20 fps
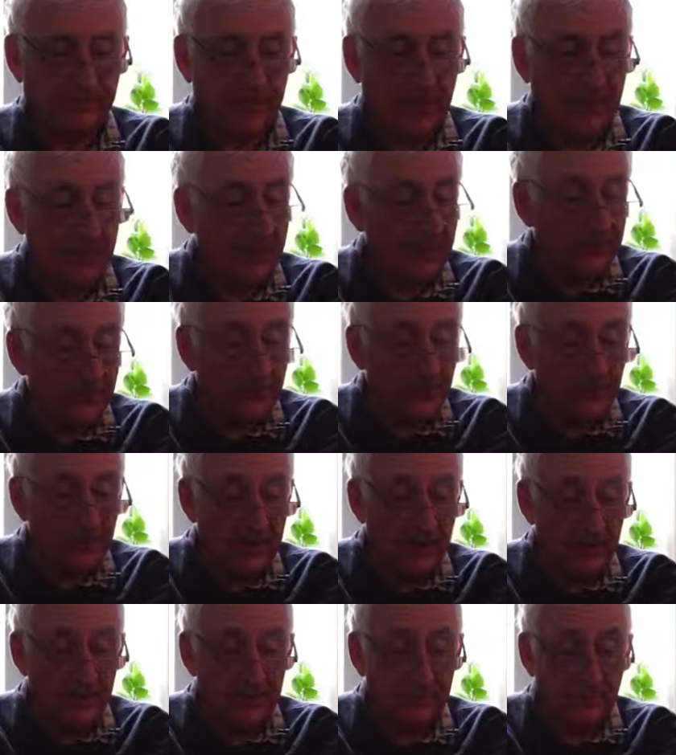And that's what we
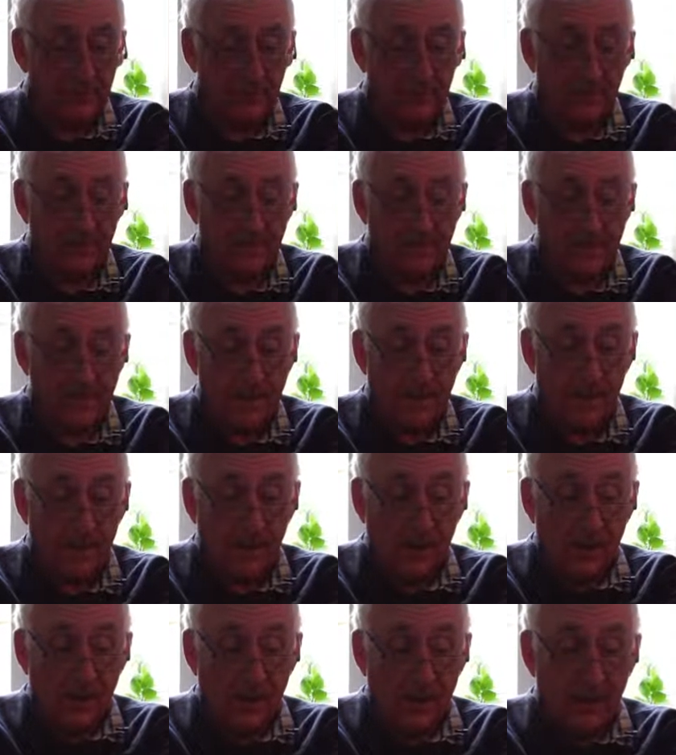had to do.
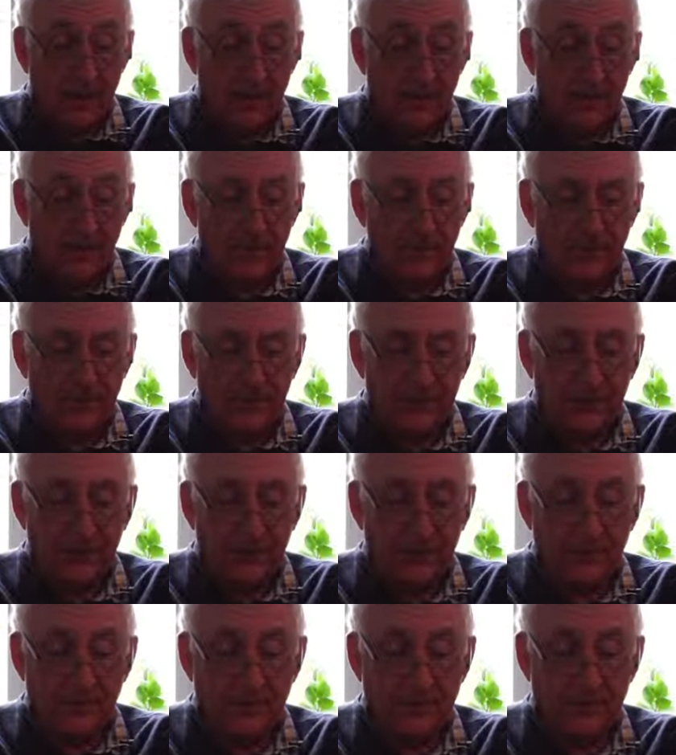We
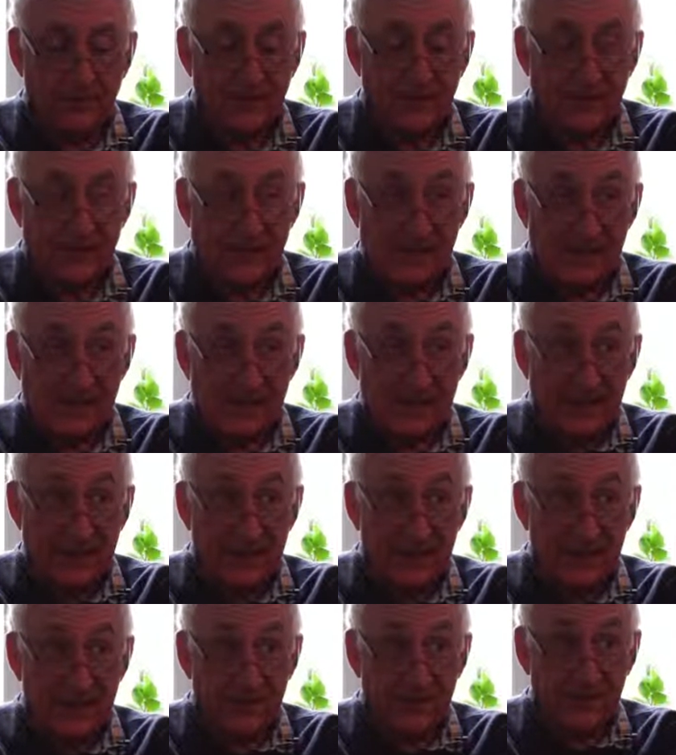also
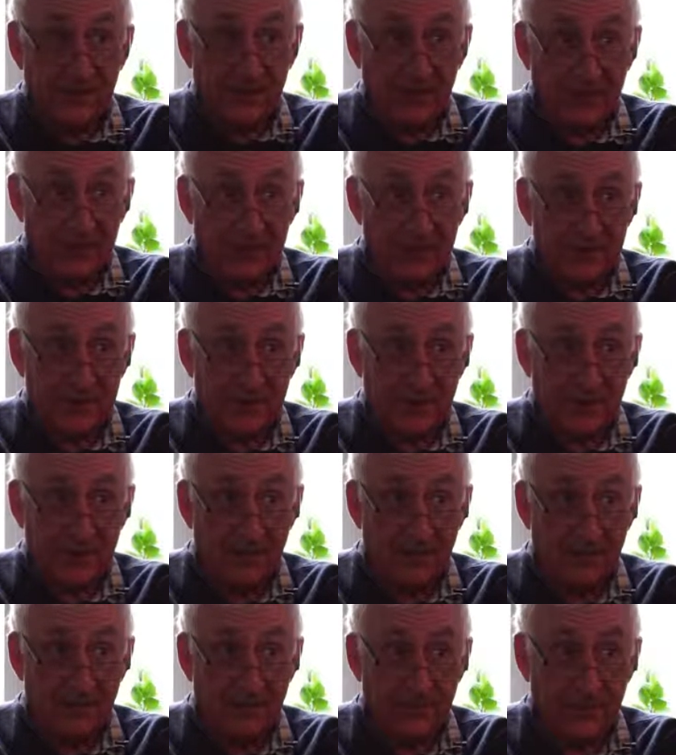had a
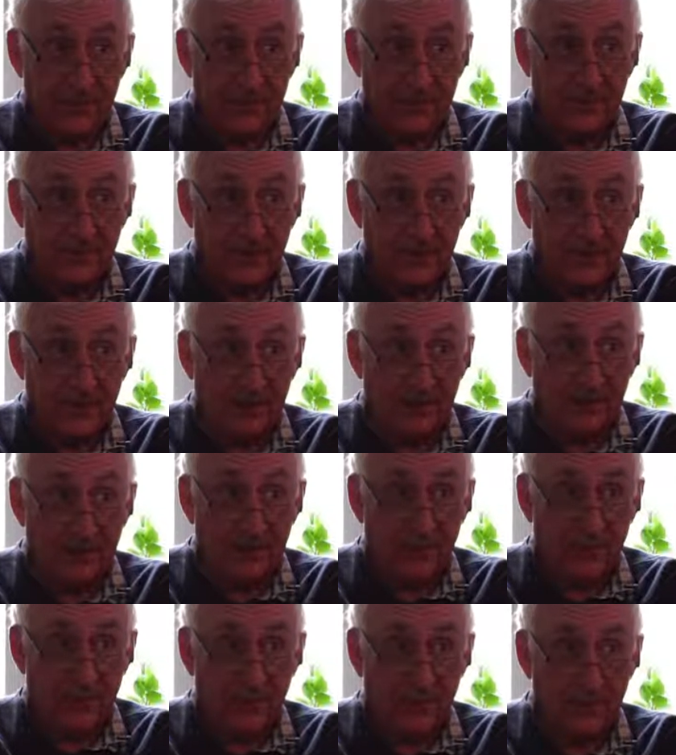solicitor, a friend of mine,
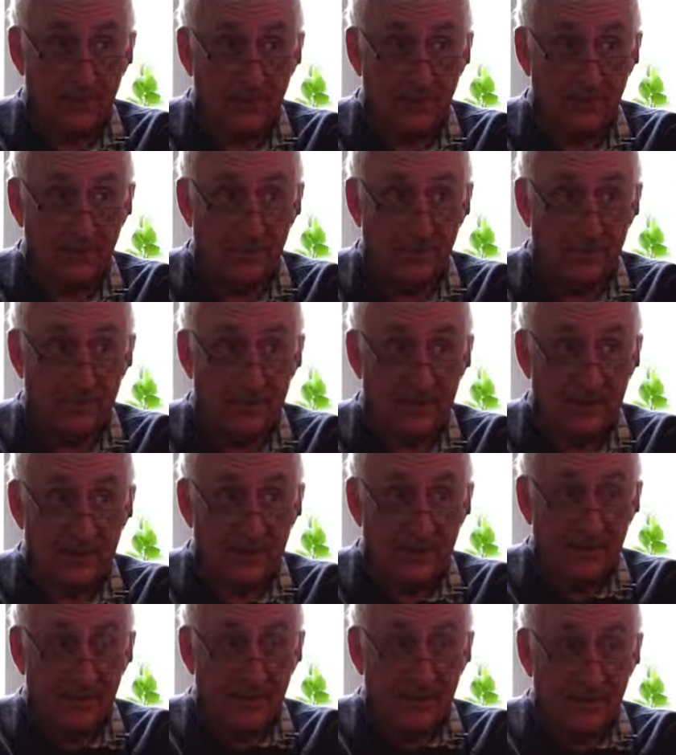John Ball,
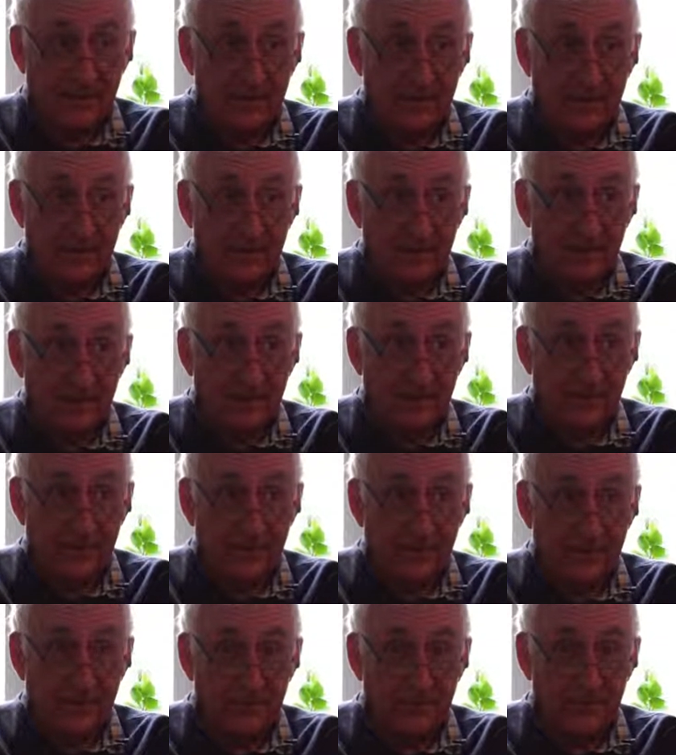
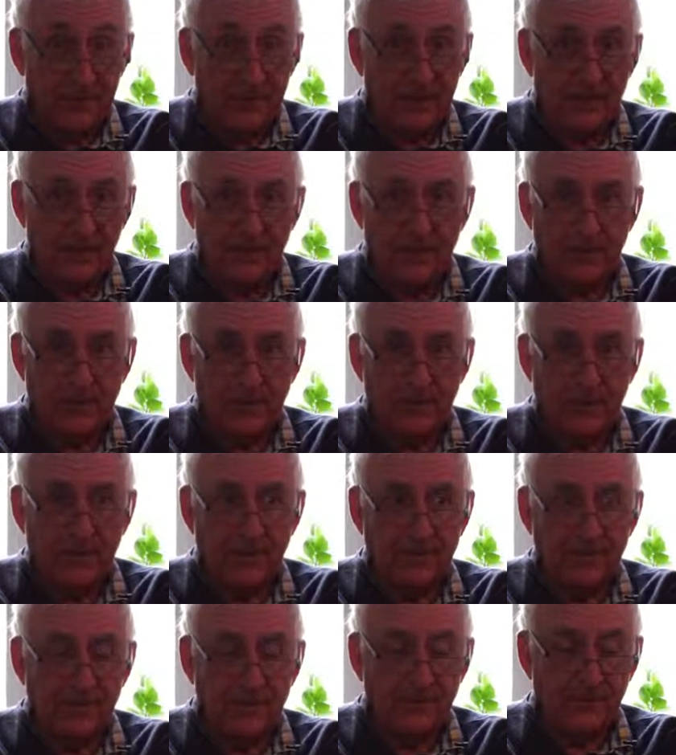who also helped them
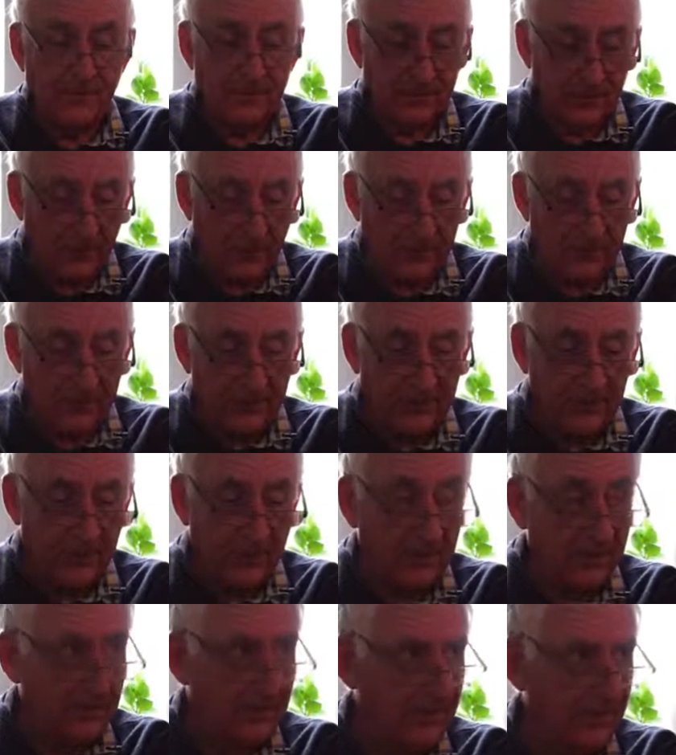with squatters
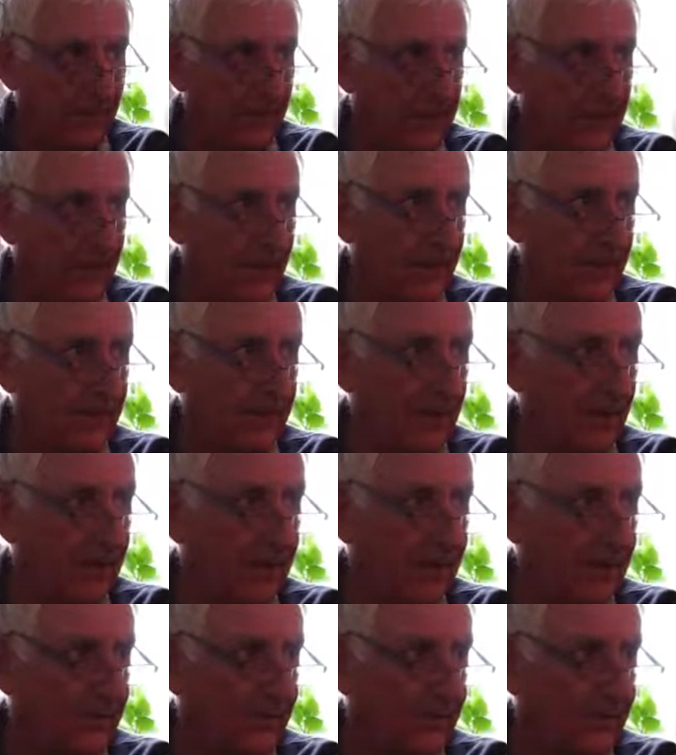with legal
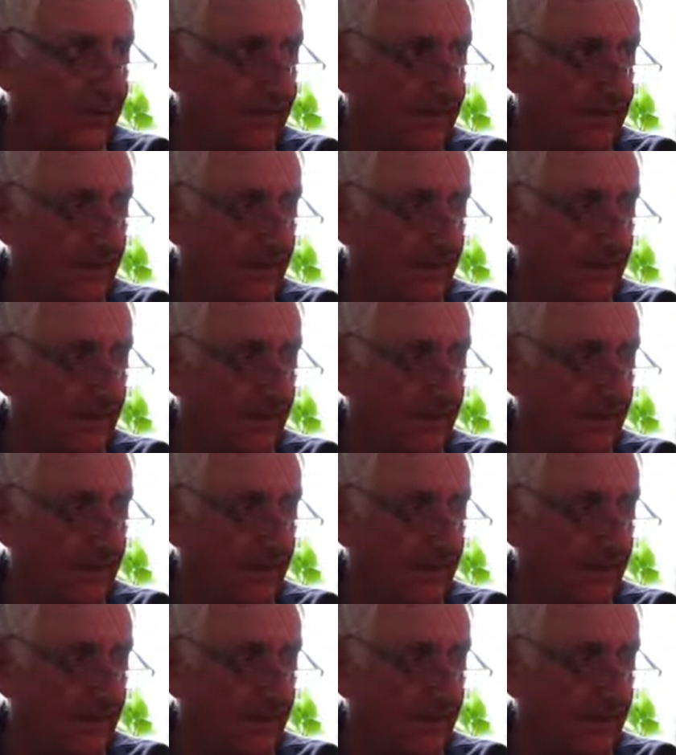advice.